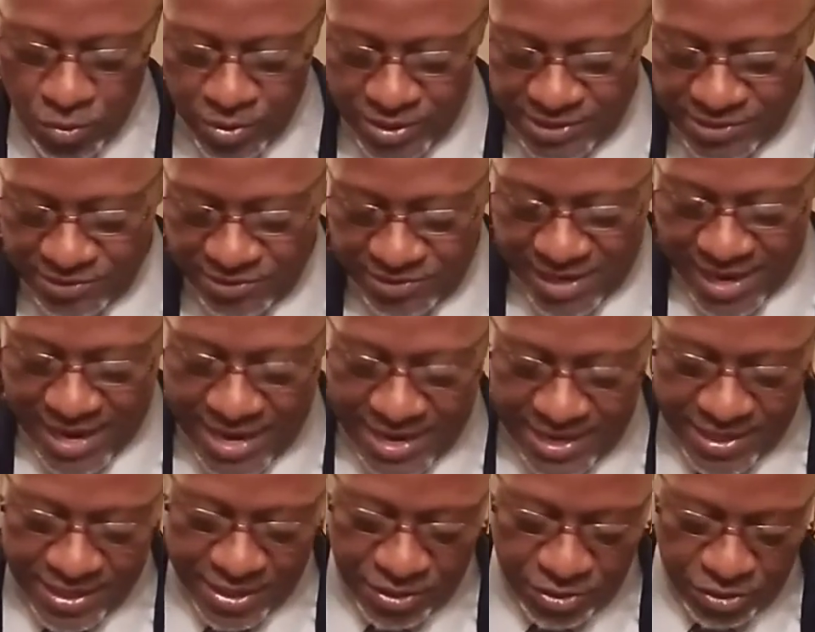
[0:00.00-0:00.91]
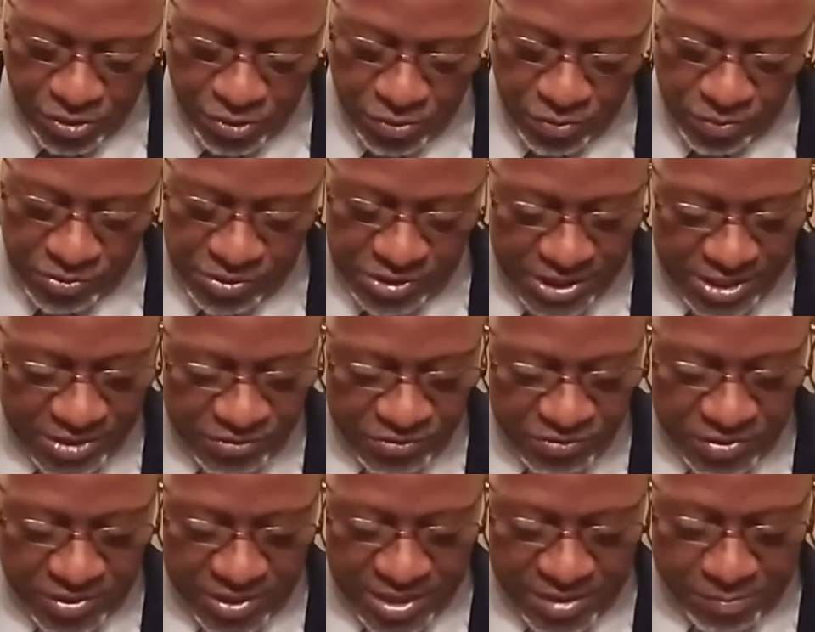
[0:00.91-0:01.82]
is dating you just
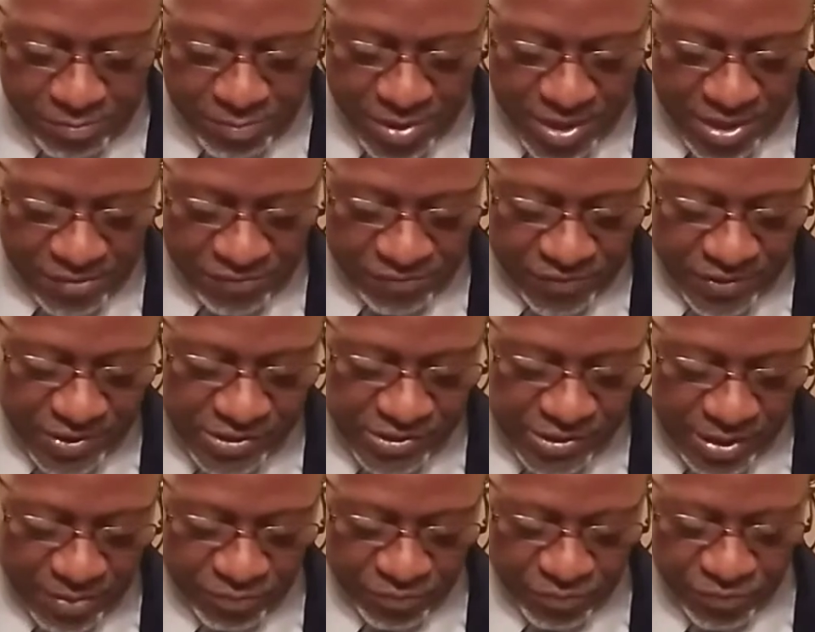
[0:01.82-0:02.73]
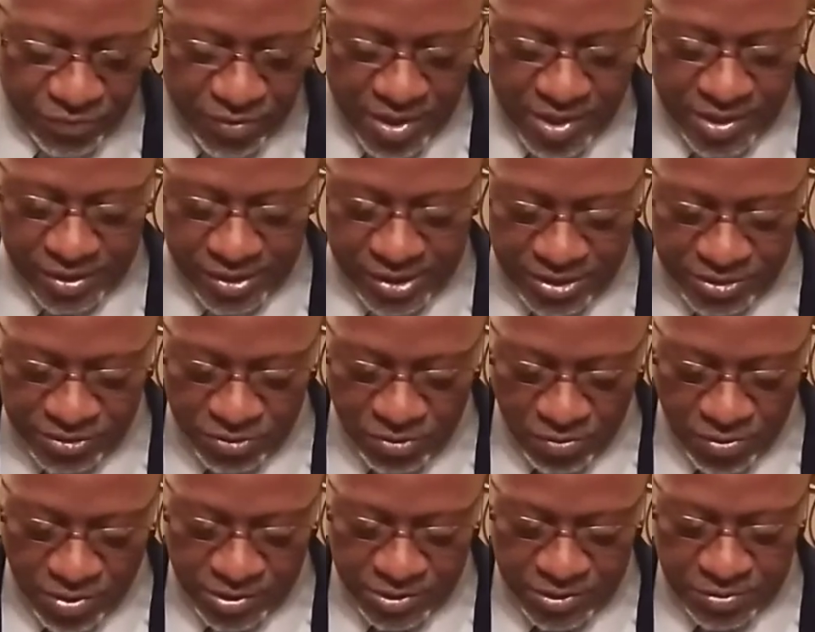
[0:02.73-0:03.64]
to get benefits up front is
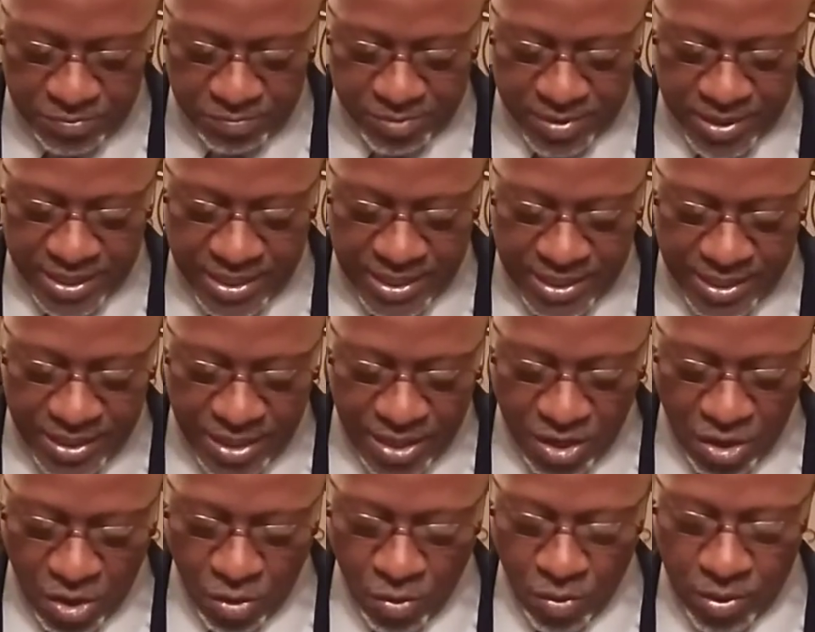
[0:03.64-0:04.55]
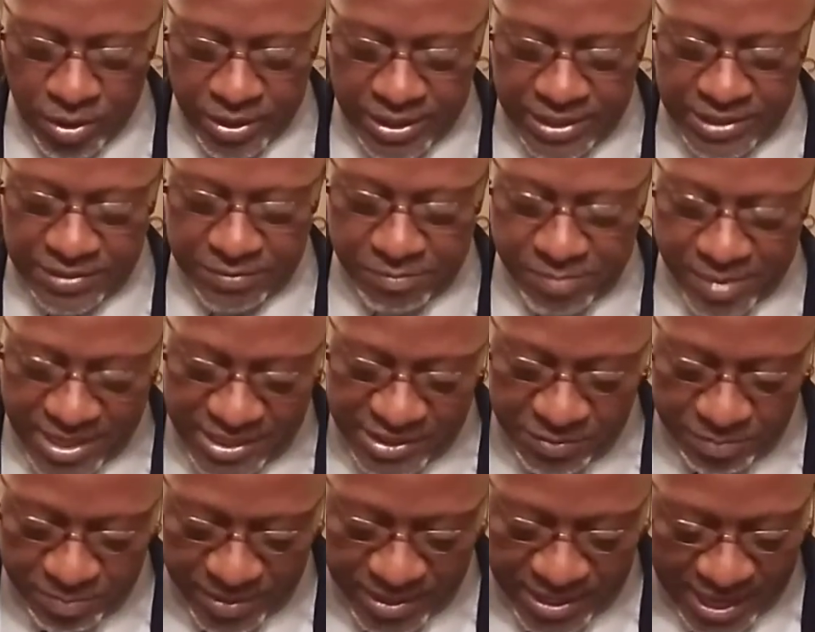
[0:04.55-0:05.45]
going to be on his
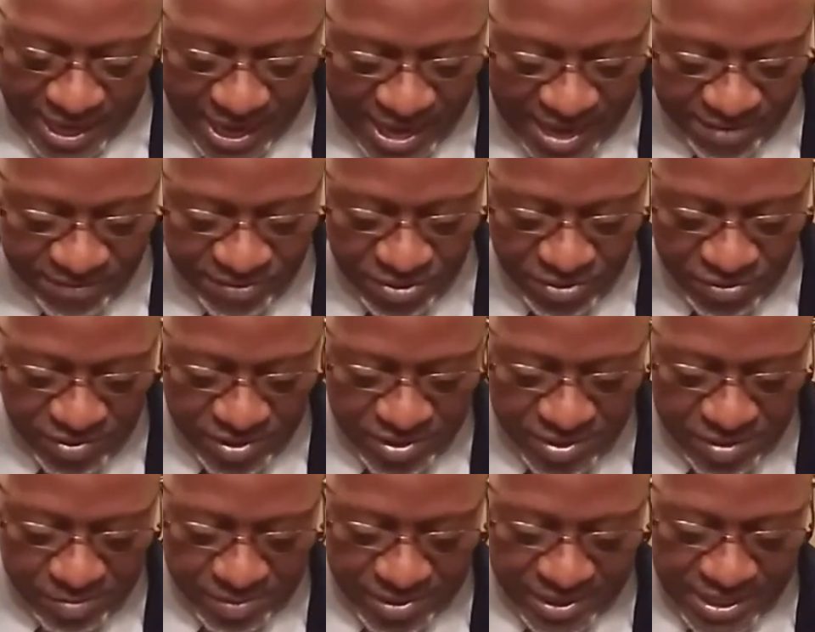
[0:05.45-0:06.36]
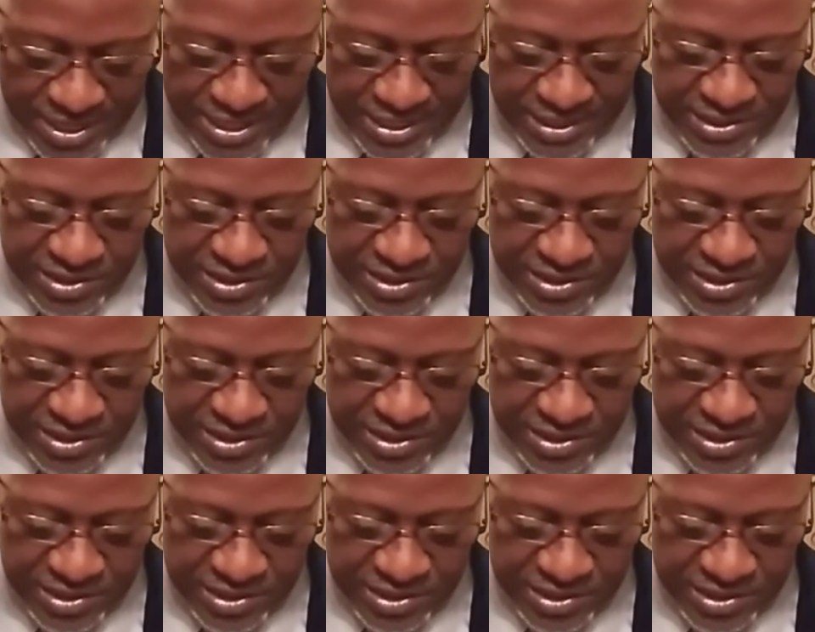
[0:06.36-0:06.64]
best behavior in the beginning,